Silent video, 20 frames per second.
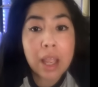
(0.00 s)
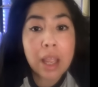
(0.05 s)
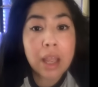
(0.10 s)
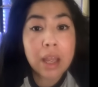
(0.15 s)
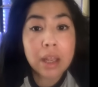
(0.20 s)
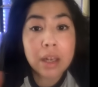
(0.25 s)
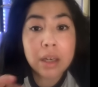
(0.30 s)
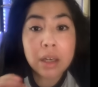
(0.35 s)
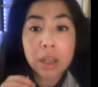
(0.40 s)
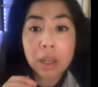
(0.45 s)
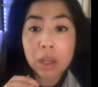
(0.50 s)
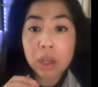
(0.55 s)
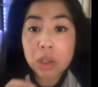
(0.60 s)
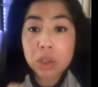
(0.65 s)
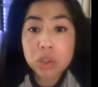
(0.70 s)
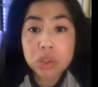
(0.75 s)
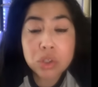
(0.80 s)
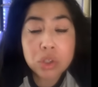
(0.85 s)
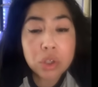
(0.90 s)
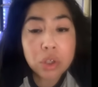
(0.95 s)
and
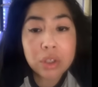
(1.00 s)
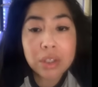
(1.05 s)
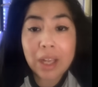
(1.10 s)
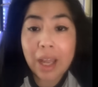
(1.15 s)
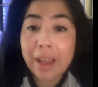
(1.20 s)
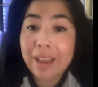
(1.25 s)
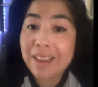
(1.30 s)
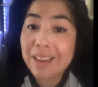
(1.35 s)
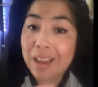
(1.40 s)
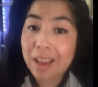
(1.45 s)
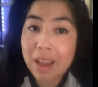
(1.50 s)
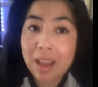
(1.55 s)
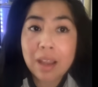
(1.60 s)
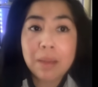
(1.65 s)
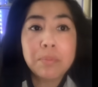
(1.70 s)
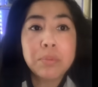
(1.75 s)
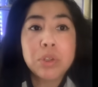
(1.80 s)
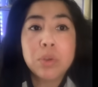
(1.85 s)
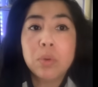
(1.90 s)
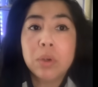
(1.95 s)
Suge Knight
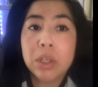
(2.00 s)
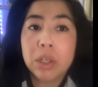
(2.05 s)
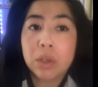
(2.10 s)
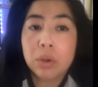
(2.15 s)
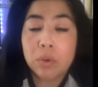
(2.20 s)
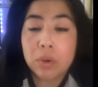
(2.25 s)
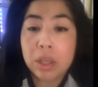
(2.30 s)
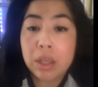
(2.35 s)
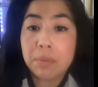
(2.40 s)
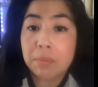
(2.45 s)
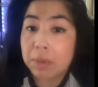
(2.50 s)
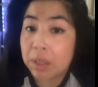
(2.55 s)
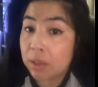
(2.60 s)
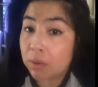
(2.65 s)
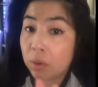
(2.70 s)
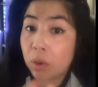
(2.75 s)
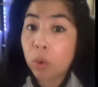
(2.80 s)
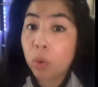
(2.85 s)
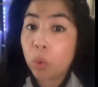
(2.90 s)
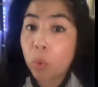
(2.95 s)
came to an
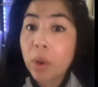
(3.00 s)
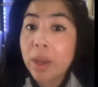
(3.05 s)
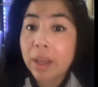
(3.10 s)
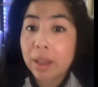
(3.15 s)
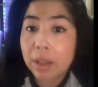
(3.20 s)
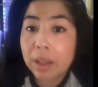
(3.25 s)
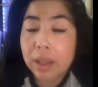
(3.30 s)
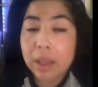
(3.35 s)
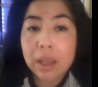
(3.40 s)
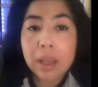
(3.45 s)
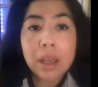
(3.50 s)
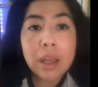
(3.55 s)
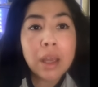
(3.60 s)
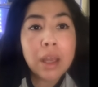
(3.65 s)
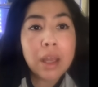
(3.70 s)
agreement quickly